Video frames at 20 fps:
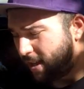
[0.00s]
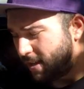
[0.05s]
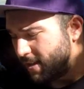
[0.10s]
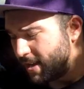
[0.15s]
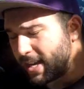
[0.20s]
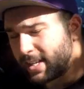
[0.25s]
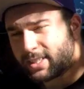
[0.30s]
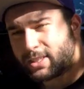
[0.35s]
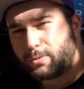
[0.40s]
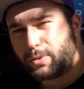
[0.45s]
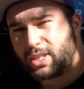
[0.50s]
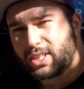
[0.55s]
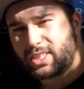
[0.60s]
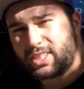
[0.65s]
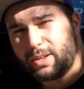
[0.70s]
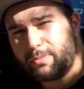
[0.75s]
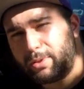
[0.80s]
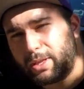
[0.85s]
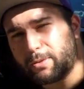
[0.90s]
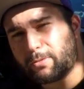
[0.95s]
Next, we just
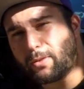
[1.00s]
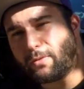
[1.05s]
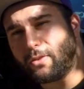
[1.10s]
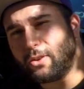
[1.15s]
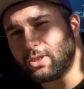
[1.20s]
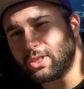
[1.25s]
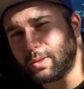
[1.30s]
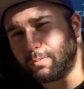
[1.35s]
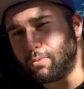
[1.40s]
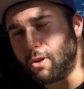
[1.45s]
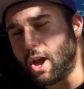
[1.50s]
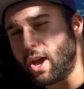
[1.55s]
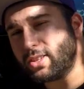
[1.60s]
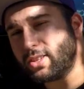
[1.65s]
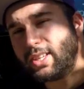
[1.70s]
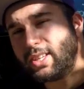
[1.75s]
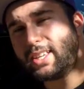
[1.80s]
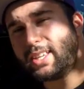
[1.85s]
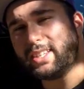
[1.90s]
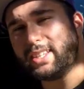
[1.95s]
simply reverse the
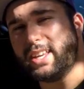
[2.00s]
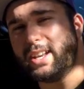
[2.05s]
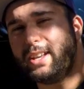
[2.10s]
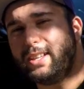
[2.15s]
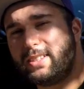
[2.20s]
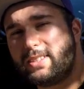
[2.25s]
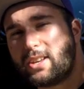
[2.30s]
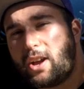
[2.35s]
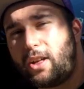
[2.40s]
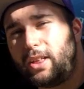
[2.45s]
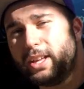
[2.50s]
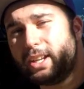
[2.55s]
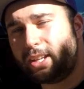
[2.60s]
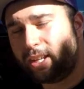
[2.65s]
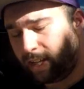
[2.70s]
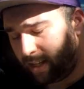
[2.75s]
process and install it,